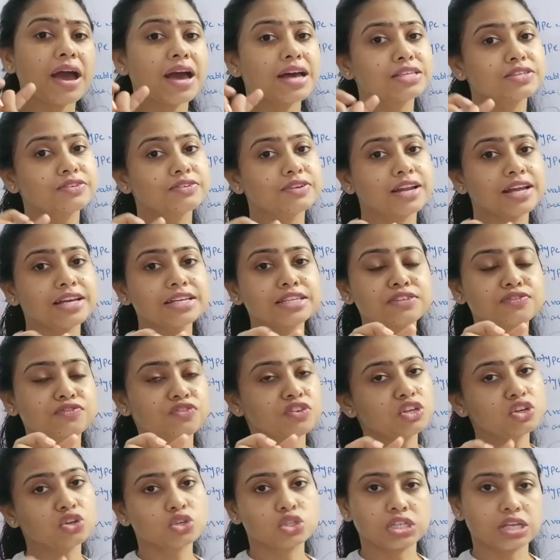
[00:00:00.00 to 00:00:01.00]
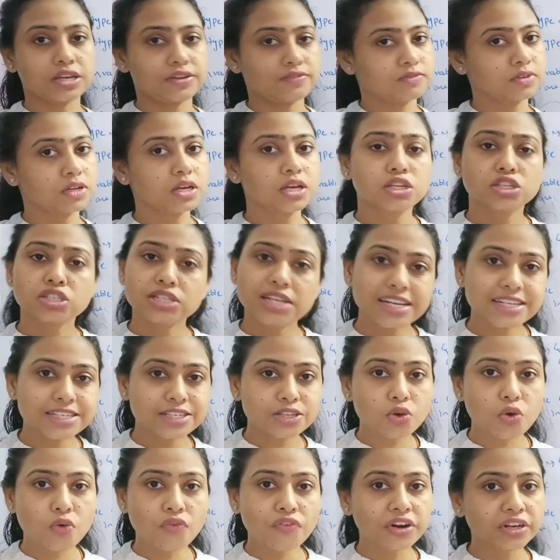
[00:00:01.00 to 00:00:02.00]
as well as phenotype. So
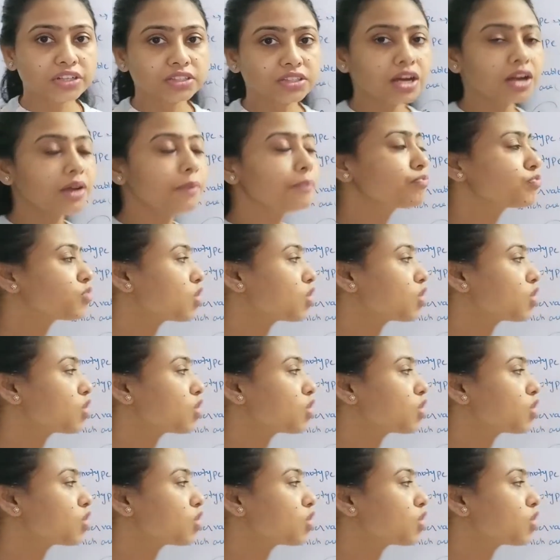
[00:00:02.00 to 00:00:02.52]
let's go further.